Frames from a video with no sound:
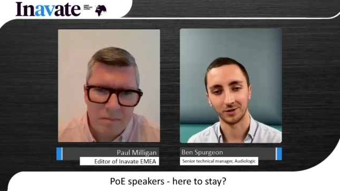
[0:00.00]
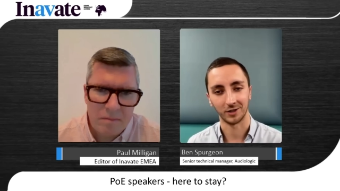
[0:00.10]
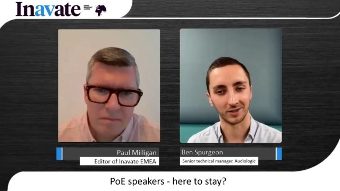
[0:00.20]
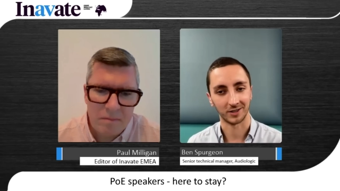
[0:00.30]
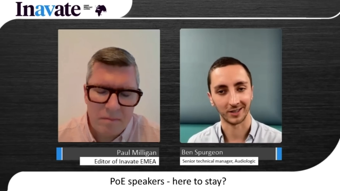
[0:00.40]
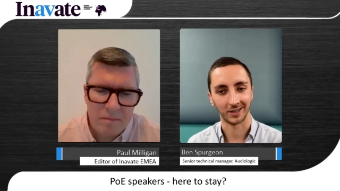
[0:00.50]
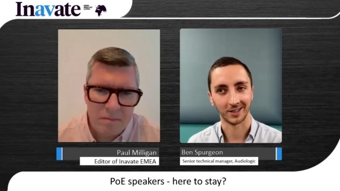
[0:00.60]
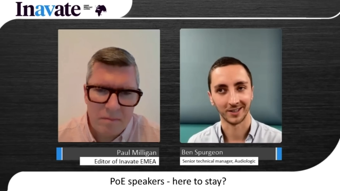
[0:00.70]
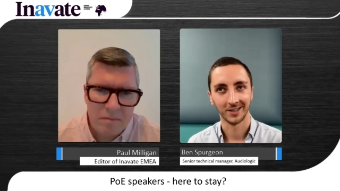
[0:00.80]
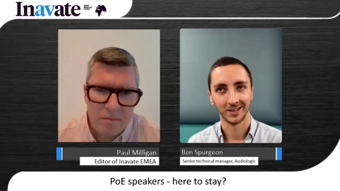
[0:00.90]
Speaker 1: it's just
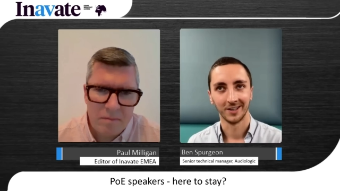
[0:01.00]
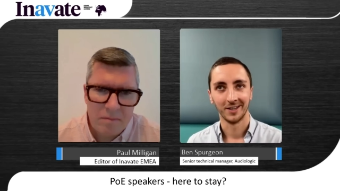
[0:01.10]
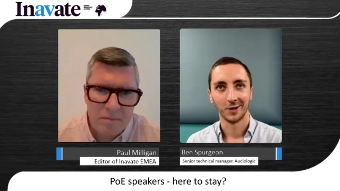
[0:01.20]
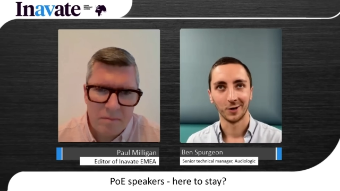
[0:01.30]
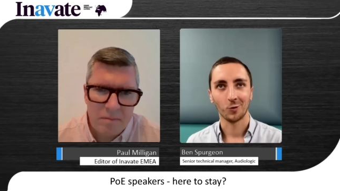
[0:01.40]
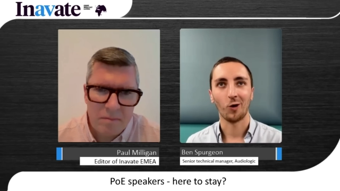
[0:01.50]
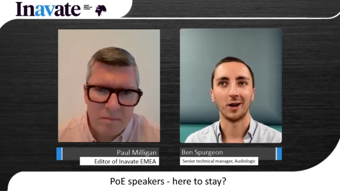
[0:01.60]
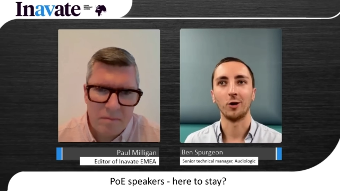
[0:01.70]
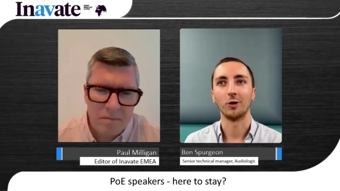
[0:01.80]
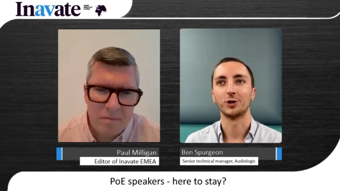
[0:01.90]
a
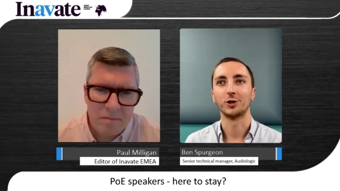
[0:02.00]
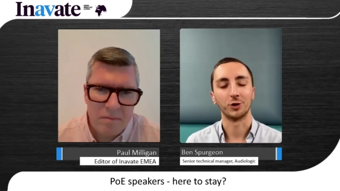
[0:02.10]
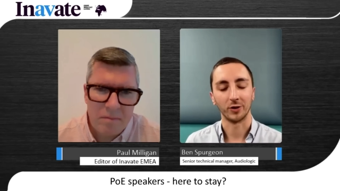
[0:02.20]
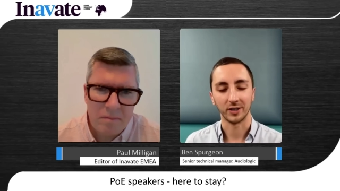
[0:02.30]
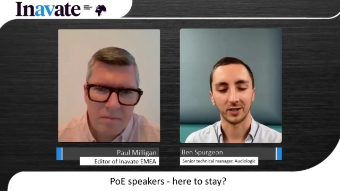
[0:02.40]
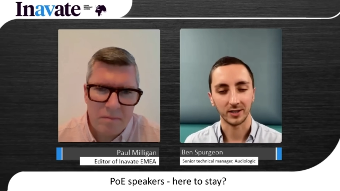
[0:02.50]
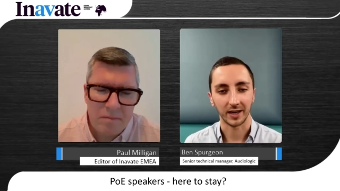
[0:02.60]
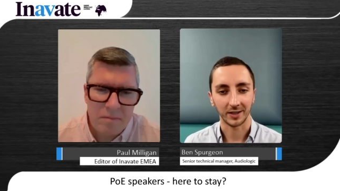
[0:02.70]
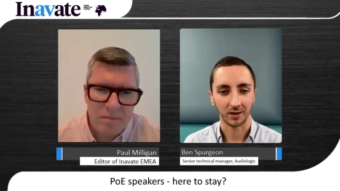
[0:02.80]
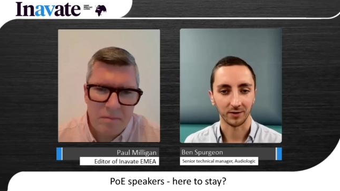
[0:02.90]
quite a logical choice these
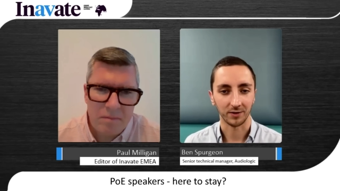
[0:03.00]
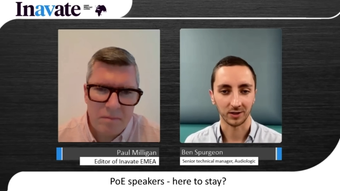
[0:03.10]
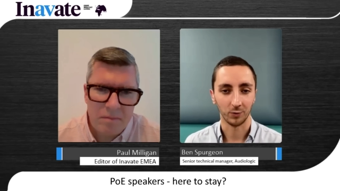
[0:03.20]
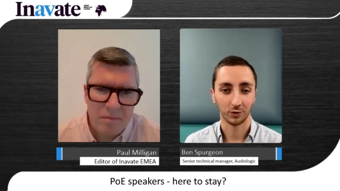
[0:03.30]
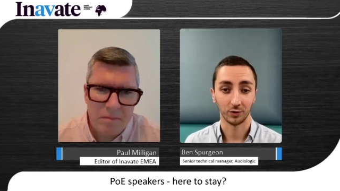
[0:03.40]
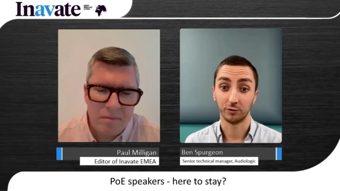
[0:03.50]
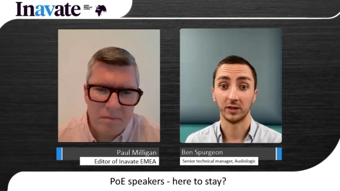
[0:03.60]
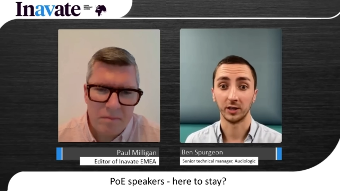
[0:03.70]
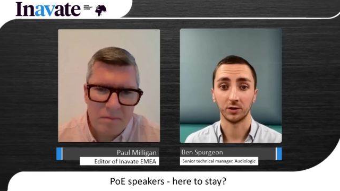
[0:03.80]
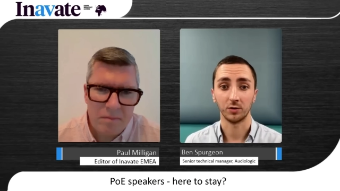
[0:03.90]
days over sort, sort of
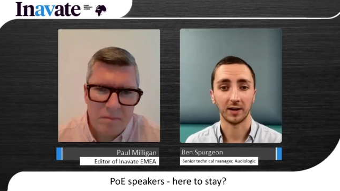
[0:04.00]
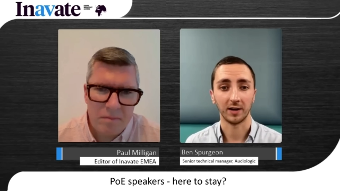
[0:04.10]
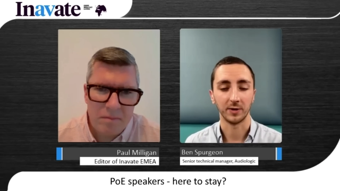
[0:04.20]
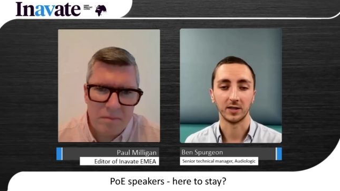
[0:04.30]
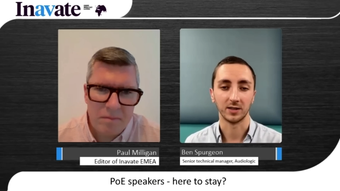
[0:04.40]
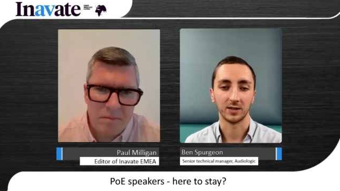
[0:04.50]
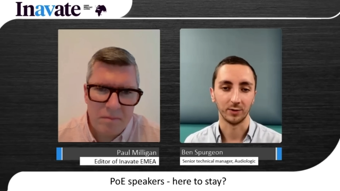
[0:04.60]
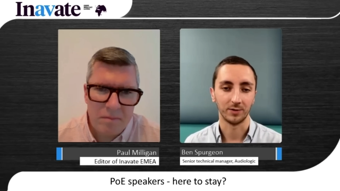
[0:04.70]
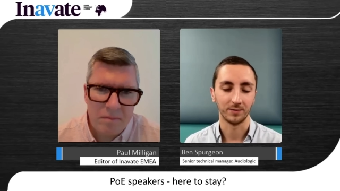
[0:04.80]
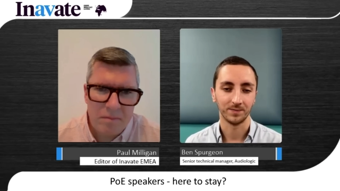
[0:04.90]
traditional loudspeakers, if
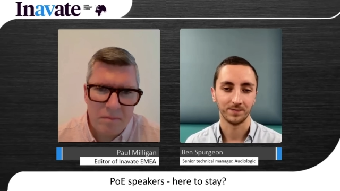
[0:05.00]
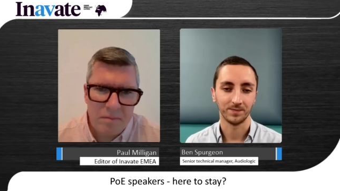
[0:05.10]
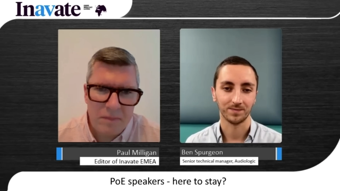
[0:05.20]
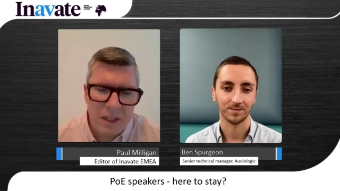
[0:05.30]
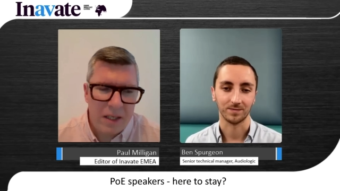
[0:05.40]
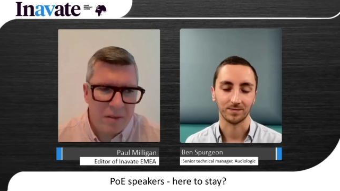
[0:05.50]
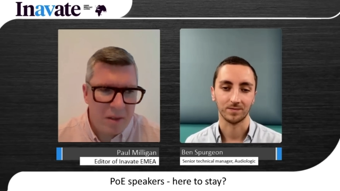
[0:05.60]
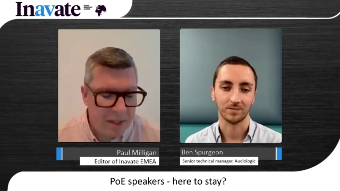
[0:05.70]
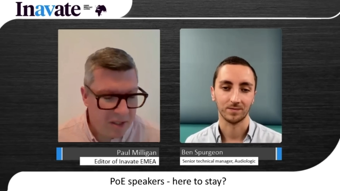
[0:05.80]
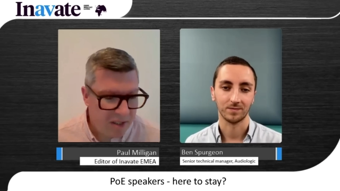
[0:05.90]
you will. Yeah,
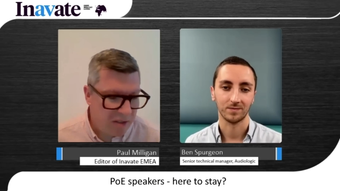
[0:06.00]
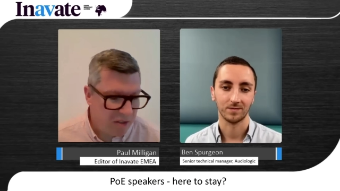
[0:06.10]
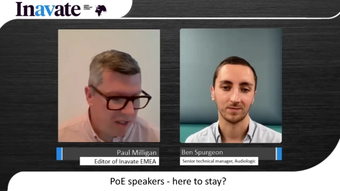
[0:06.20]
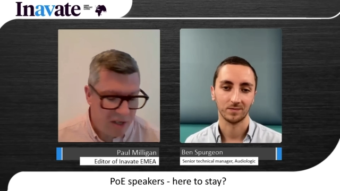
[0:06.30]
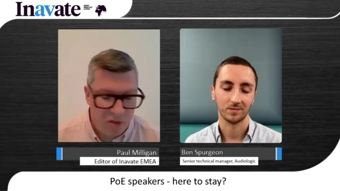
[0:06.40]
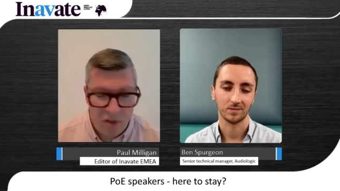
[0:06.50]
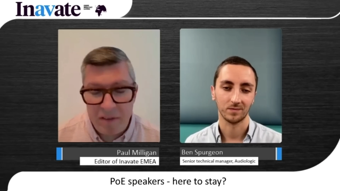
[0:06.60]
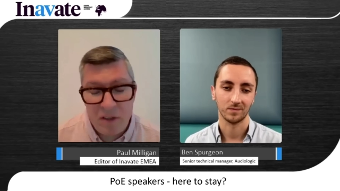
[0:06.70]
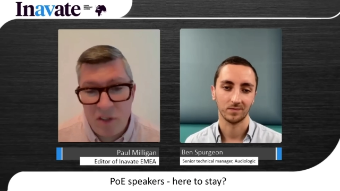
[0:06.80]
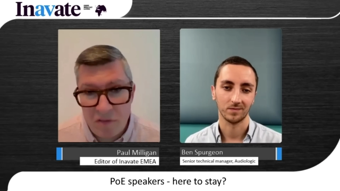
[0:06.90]
Speaker 2: I mean, it just sounds like a natural
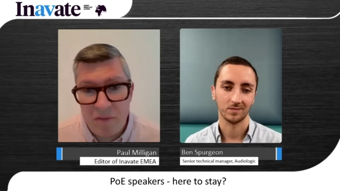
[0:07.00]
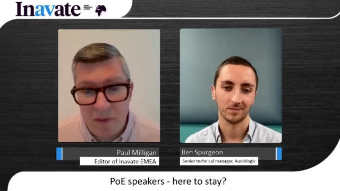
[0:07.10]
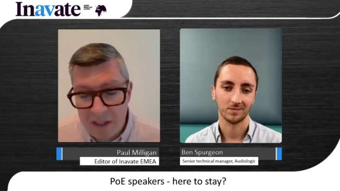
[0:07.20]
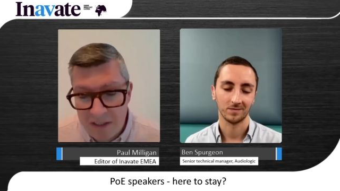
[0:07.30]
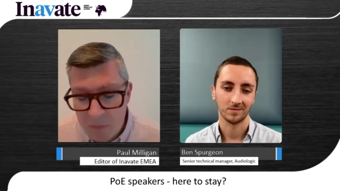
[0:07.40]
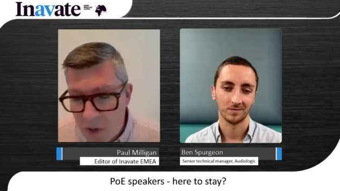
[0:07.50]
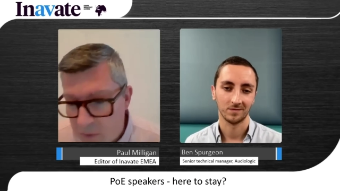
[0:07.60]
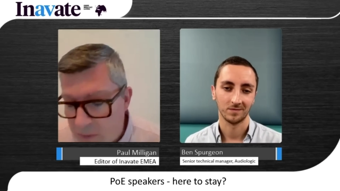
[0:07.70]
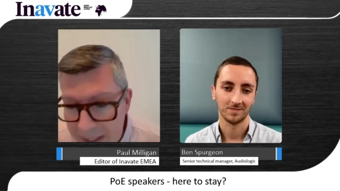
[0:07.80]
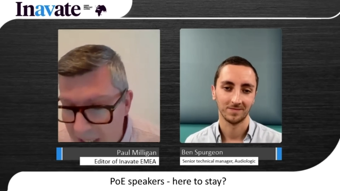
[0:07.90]
evolution of, like you said,
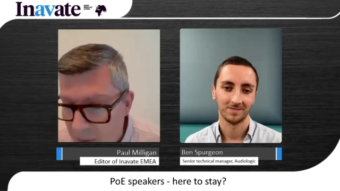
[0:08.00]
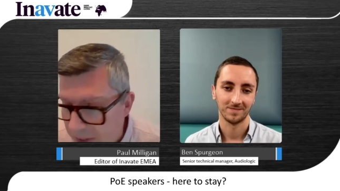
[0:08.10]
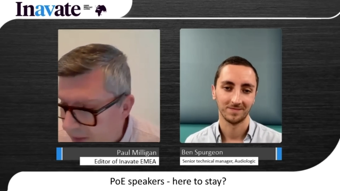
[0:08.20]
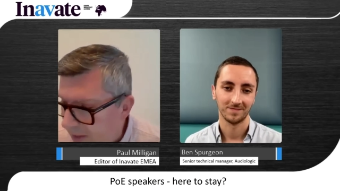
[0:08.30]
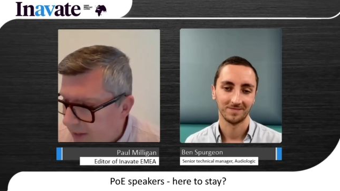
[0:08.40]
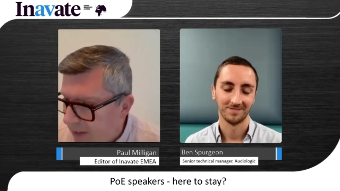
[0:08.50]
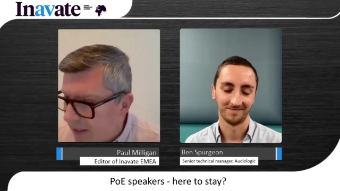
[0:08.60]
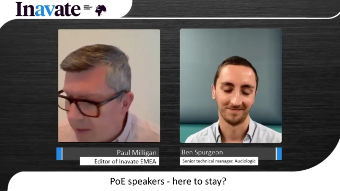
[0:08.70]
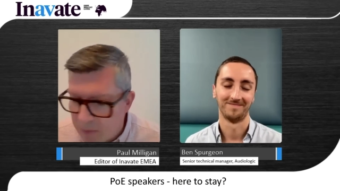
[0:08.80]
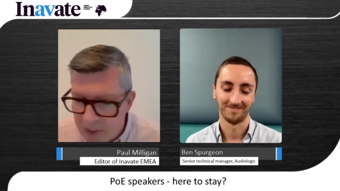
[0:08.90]
where we've been going
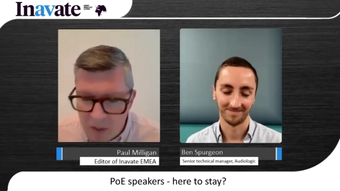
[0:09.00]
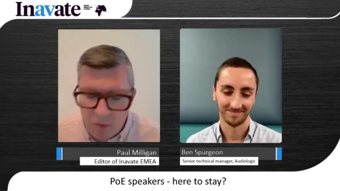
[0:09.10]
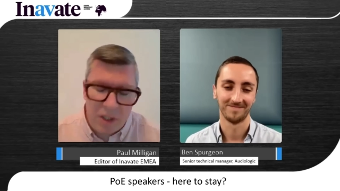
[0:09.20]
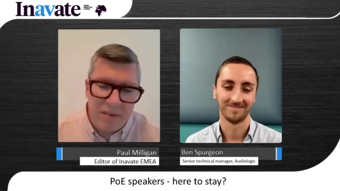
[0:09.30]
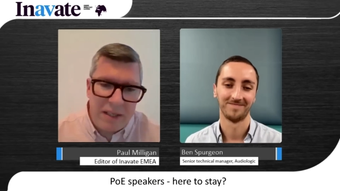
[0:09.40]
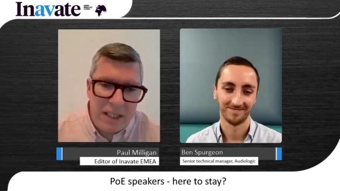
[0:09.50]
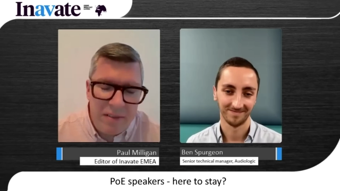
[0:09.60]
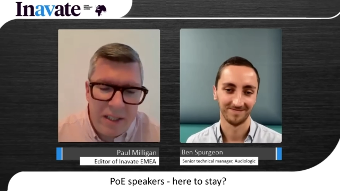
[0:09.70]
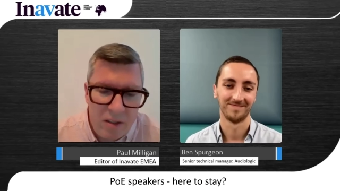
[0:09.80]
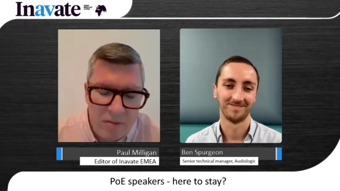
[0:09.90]
um, with the whole kind of
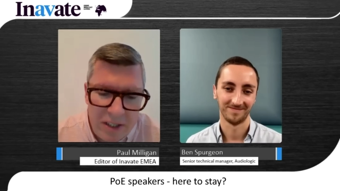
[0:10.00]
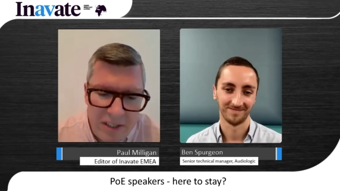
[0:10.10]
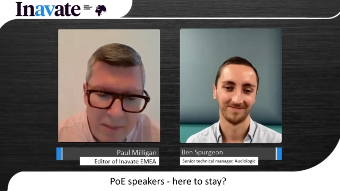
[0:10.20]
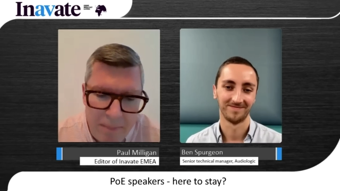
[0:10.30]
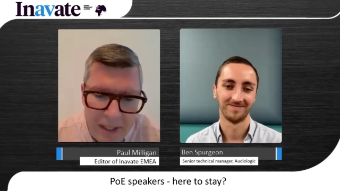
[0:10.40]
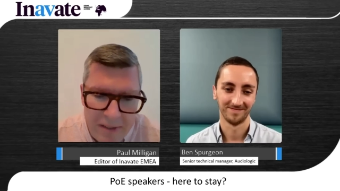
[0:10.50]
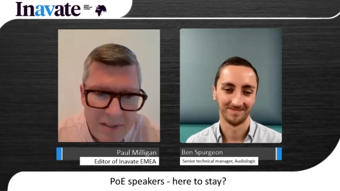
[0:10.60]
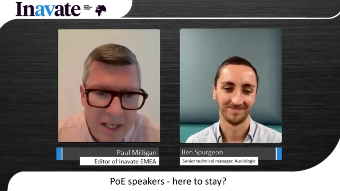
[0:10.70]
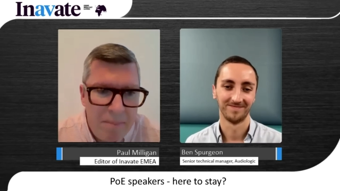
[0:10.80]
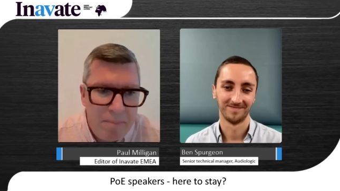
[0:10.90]
AV over IT
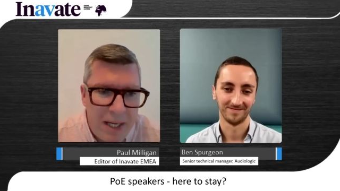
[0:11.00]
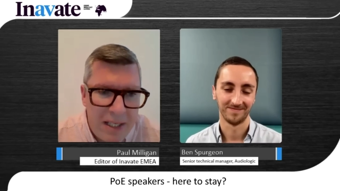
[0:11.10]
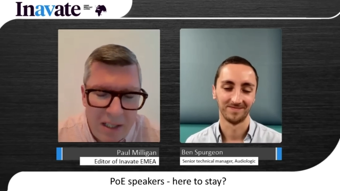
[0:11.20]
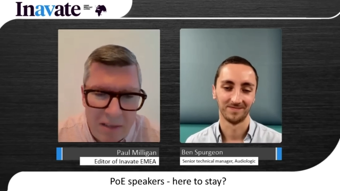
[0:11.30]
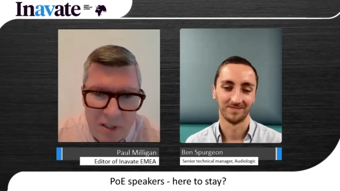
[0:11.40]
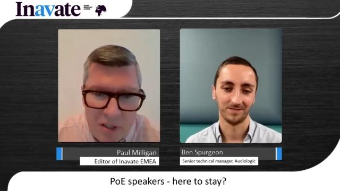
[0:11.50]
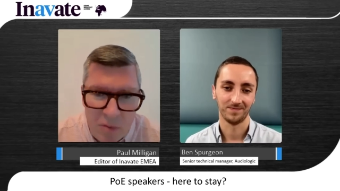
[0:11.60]
piece. And um, Ben, lovely to